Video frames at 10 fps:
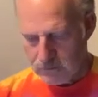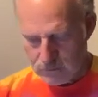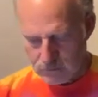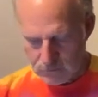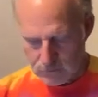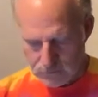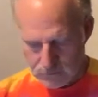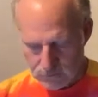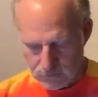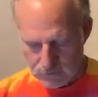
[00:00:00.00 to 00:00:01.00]

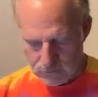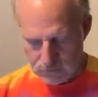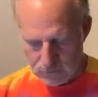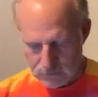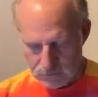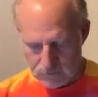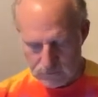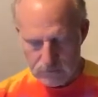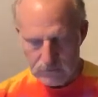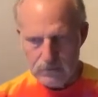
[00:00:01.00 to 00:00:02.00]

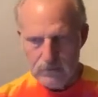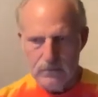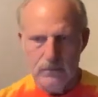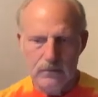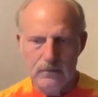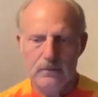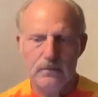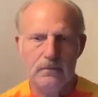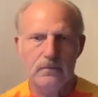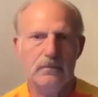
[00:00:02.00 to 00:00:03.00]

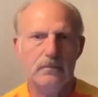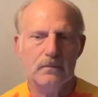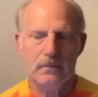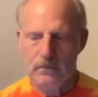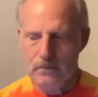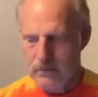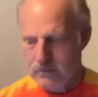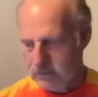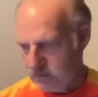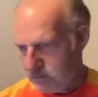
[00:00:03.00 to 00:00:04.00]

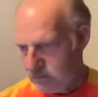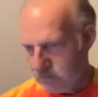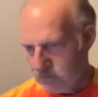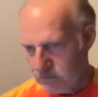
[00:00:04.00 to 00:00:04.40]
(silent)